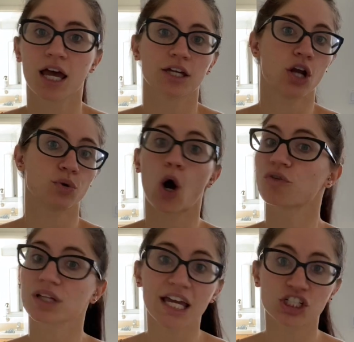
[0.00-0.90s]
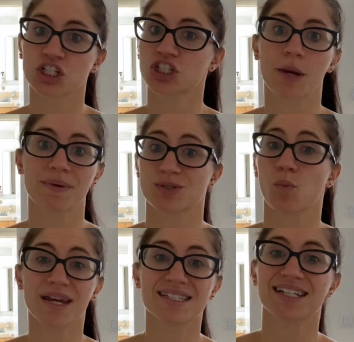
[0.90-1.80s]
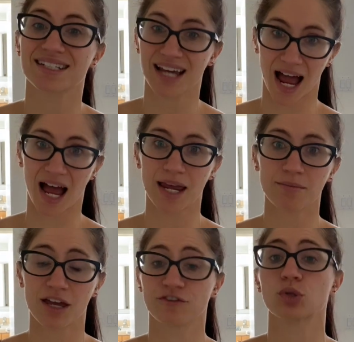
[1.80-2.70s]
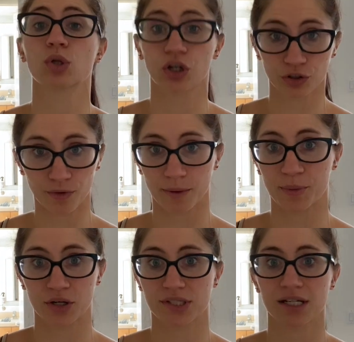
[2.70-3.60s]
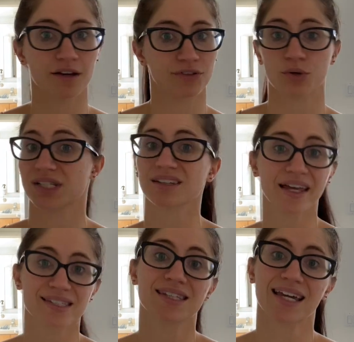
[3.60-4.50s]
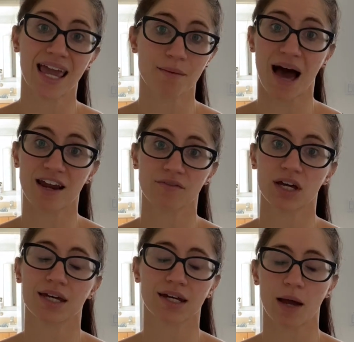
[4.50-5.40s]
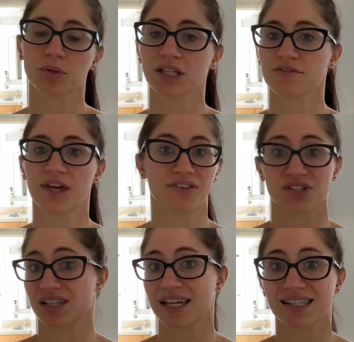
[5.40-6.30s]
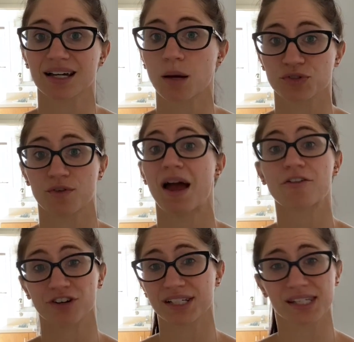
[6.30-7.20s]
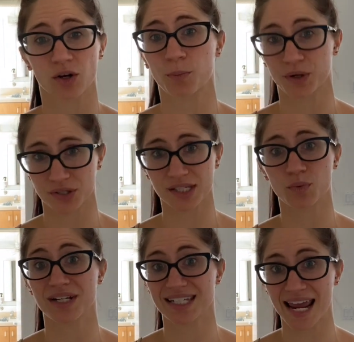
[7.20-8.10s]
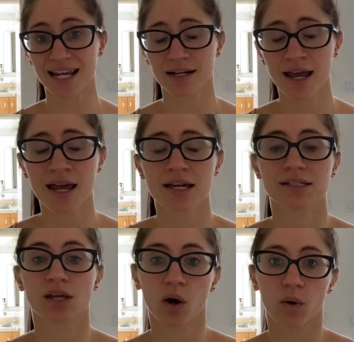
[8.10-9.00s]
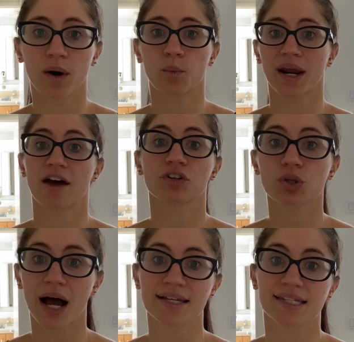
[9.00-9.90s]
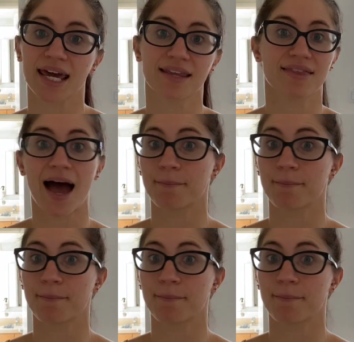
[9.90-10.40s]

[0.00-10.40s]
no relationship is wasted time if you learned from the person, if there was a lesson that came out of it. And I believe that there's a lesson that comes from every single person we date. So whenever you guys get in that